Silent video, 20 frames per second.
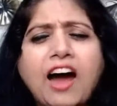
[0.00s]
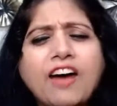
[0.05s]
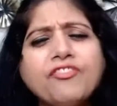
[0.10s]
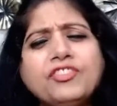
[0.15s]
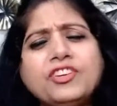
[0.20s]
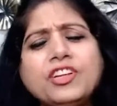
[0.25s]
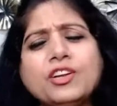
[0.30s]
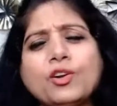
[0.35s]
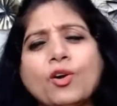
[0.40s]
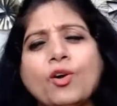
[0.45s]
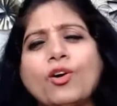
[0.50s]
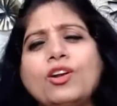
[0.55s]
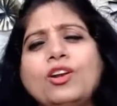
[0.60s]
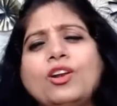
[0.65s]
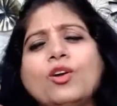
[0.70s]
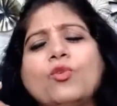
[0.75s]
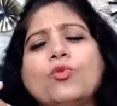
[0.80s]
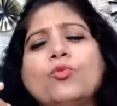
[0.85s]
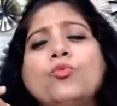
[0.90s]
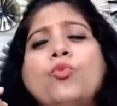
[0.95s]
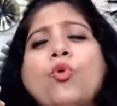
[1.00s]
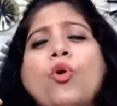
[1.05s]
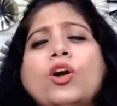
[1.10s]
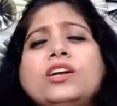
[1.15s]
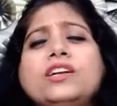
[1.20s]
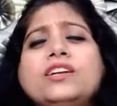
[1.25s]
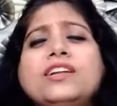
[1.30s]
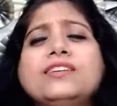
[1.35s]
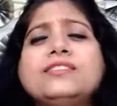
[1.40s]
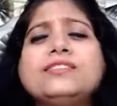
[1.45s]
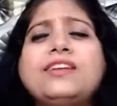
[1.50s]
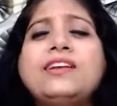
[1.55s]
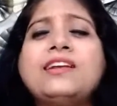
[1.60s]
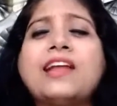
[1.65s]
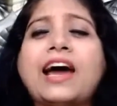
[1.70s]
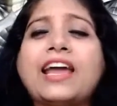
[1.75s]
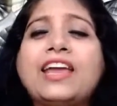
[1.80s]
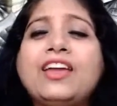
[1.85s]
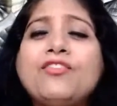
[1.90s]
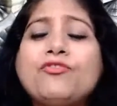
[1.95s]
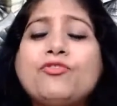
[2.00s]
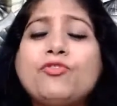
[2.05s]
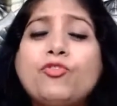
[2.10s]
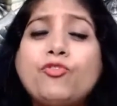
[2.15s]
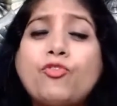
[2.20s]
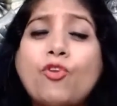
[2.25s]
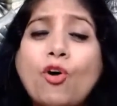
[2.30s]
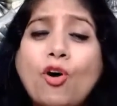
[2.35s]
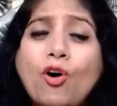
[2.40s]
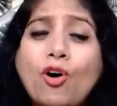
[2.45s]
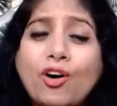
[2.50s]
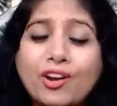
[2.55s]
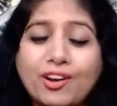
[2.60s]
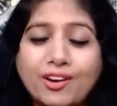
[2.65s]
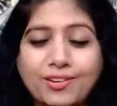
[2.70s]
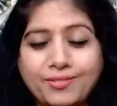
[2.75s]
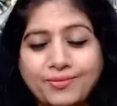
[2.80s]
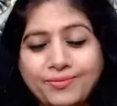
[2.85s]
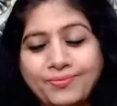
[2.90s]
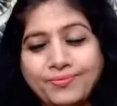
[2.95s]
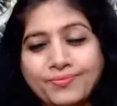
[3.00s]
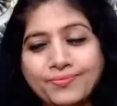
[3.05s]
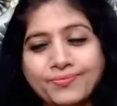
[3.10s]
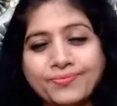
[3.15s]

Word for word: After all, what is life for?